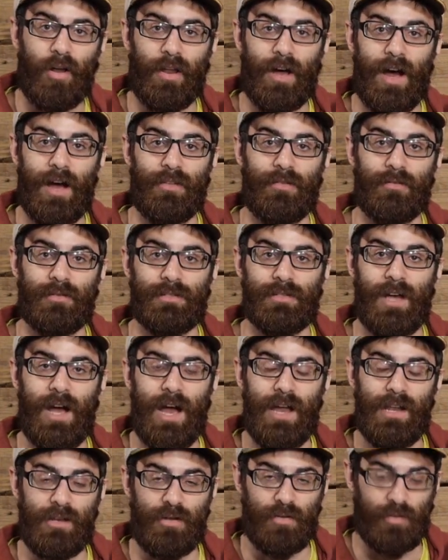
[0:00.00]
on either
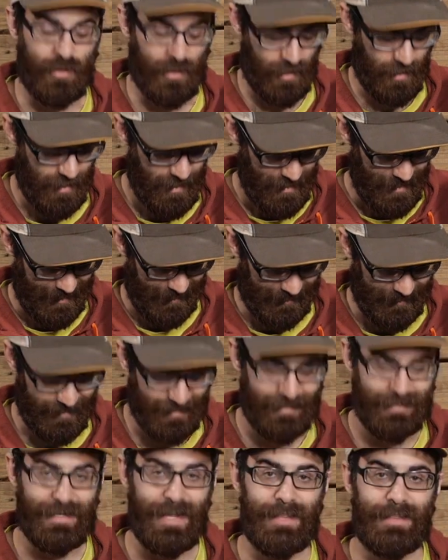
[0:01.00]
side and you can
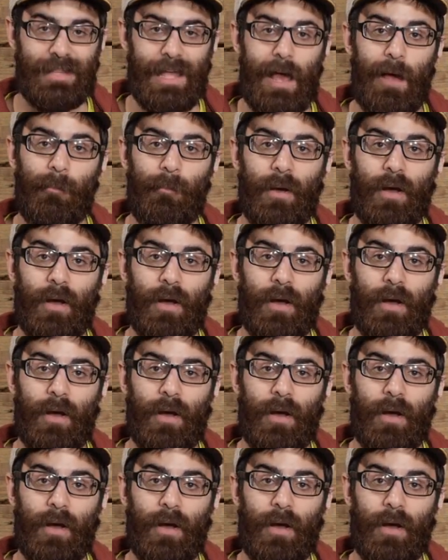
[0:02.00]
extend that